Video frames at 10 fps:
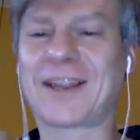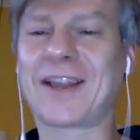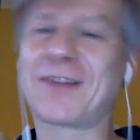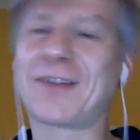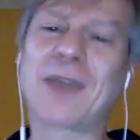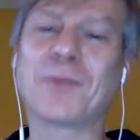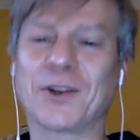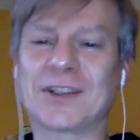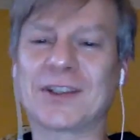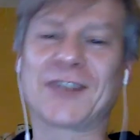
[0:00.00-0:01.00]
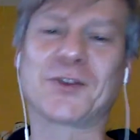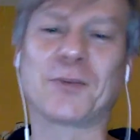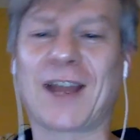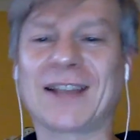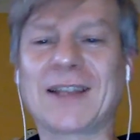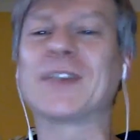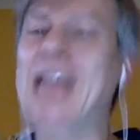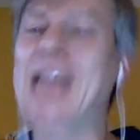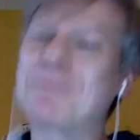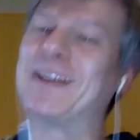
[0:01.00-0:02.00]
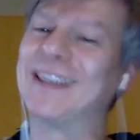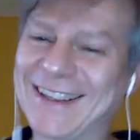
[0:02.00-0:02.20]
I will not say surprised. I was happy.